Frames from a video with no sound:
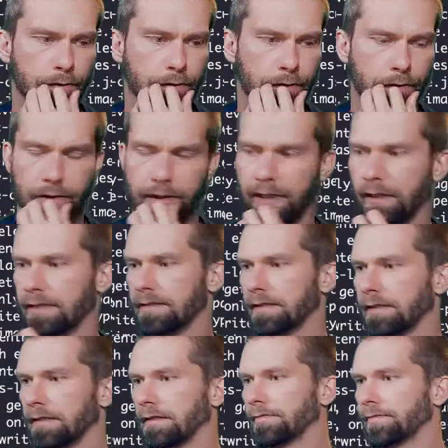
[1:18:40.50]
Okay, let's
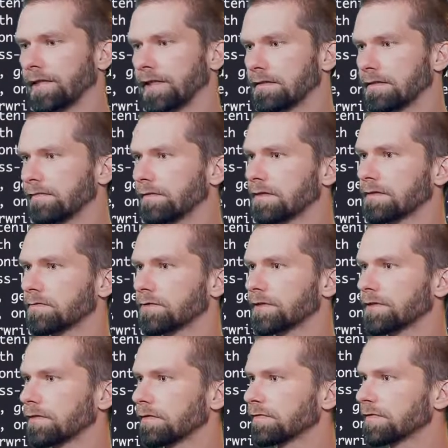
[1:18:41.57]
see if this
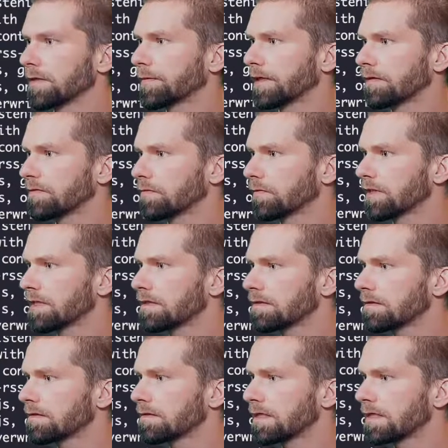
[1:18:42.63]
resolves something. So these
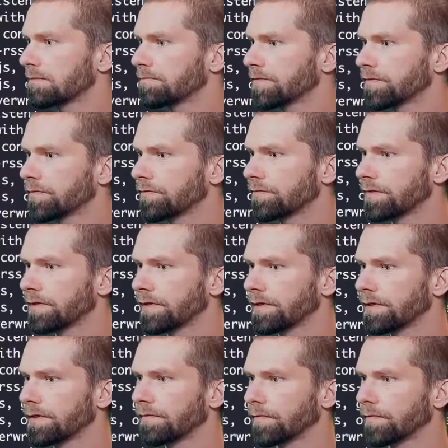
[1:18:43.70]
seem to
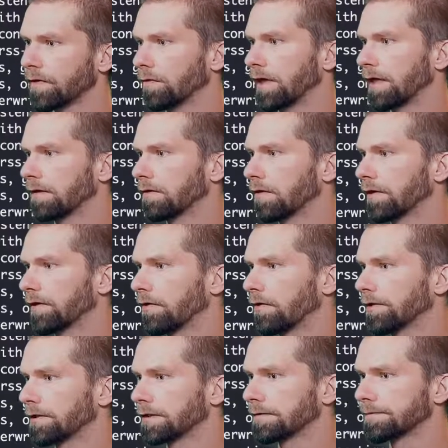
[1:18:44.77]
be, no, they are not in
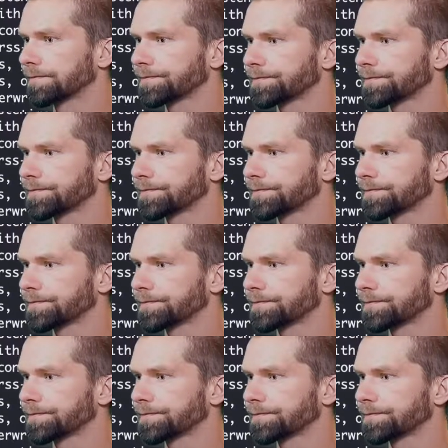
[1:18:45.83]
order.